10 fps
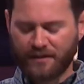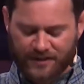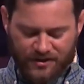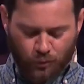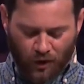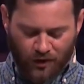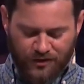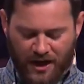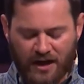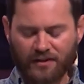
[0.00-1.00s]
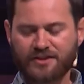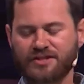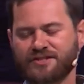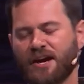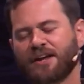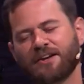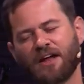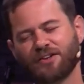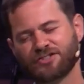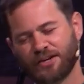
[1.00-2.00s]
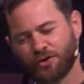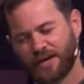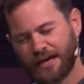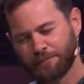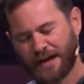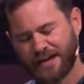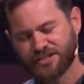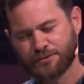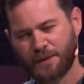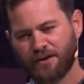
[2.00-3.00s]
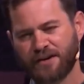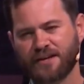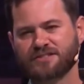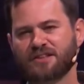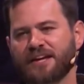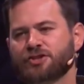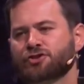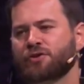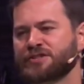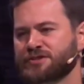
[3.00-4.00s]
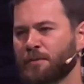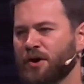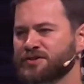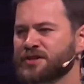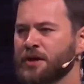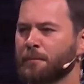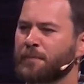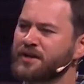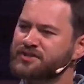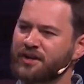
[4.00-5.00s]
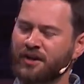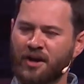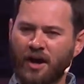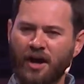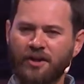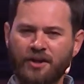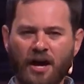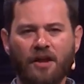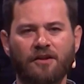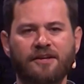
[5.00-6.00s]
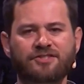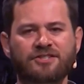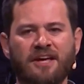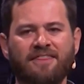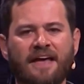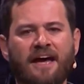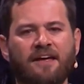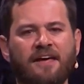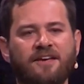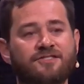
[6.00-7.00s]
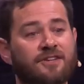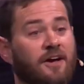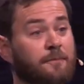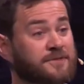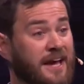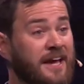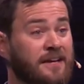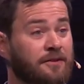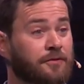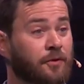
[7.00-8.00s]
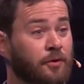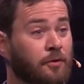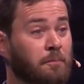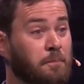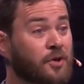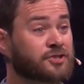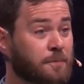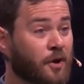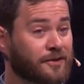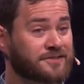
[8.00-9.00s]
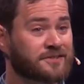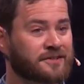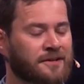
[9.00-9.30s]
This word knowledge is not a knowledge that you gain by experience, like street smarts, but it's a knowledge that is obtained through book smarts.